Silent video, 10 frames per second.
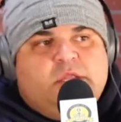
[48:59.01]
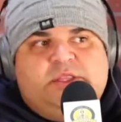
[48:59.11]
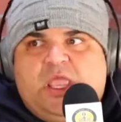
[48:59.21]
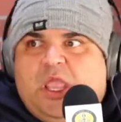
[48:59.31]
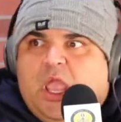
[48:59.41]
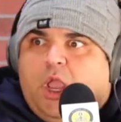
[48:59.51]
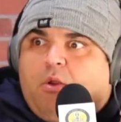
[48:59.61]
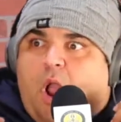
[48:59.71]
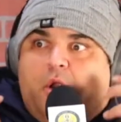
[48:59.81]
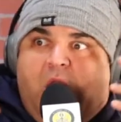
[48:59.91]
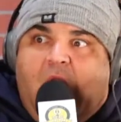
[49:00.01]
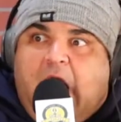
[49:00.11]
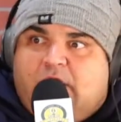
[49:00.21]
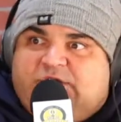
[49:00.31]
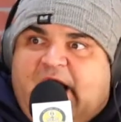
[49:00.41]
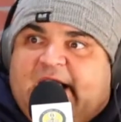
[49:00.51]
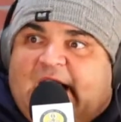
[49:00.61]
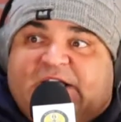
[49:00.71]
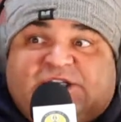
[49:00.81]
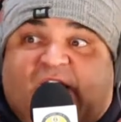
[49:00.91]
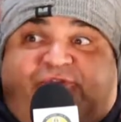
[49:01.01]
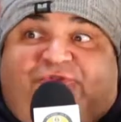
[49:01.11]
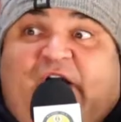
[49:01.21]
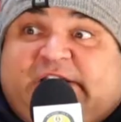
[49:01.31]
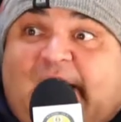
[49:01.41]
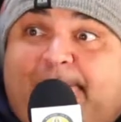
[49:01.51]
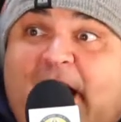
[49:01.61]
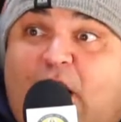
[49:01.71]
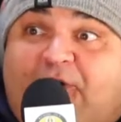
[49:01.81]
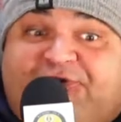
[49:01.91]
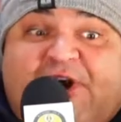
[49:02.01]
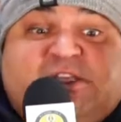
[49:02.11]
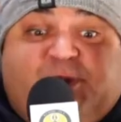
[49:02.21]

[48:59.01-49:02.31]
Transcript: The ingrown hairs, I got this guy fucked up my whole face.